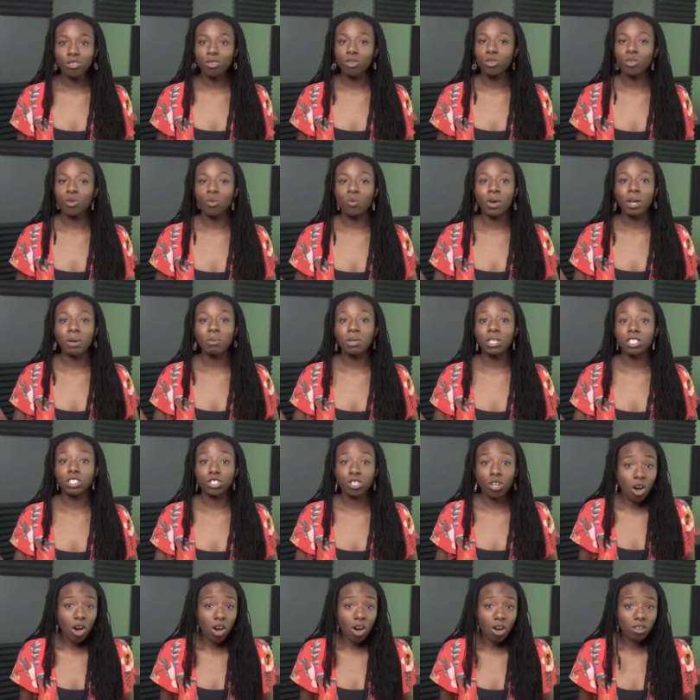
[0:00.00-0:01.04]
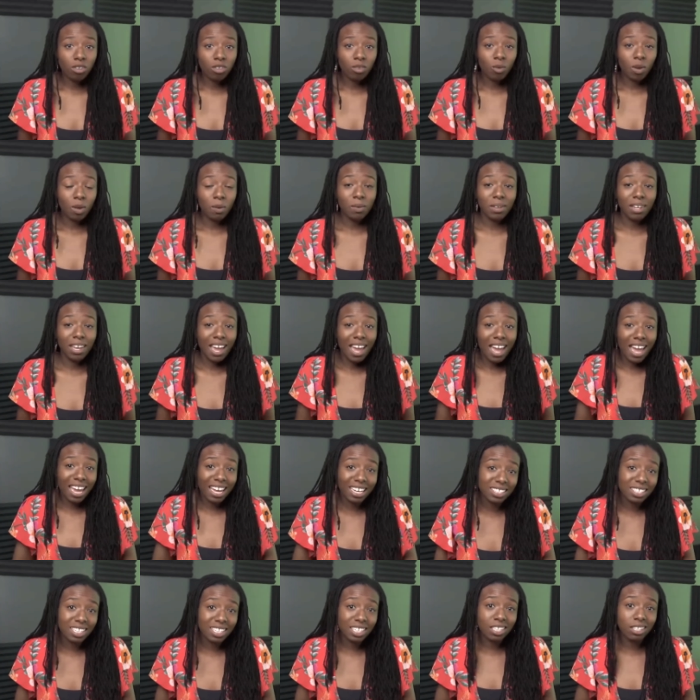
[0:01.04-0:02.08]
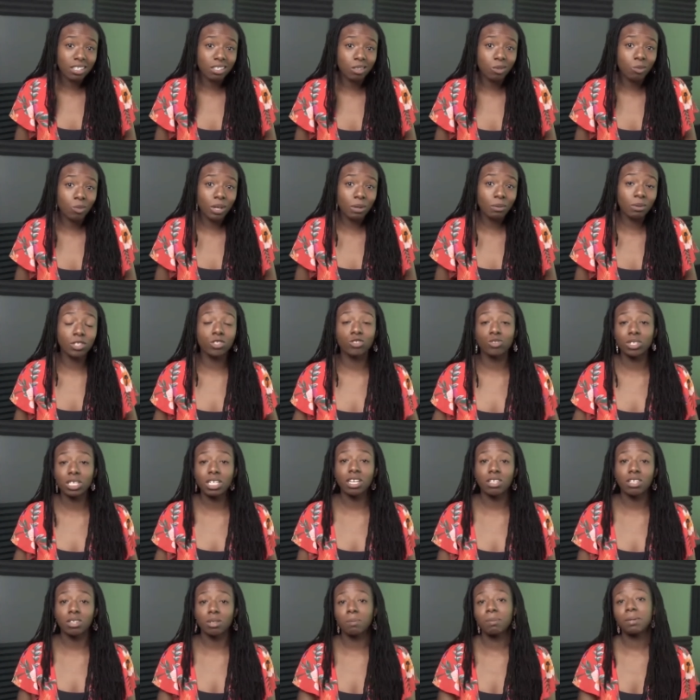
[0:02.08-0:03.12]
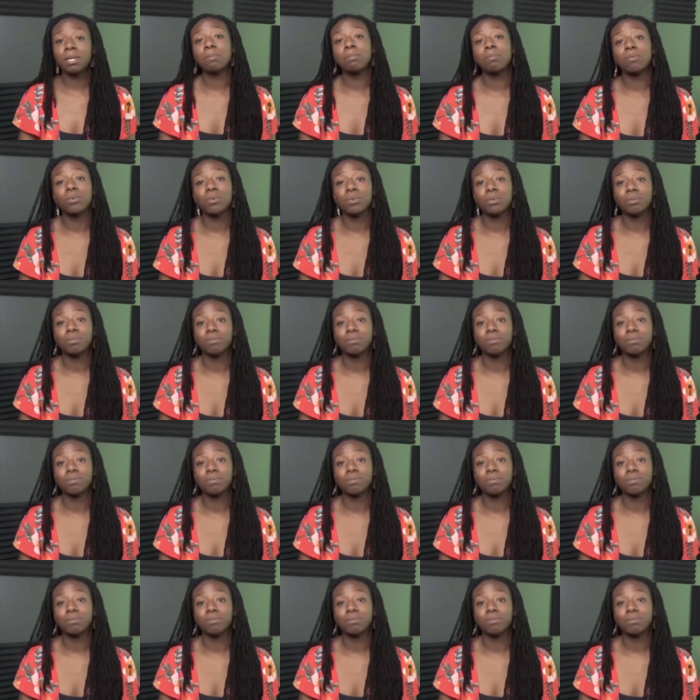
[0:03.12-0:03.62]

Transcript: through the way we talk, the way we act, and the way we treat other people.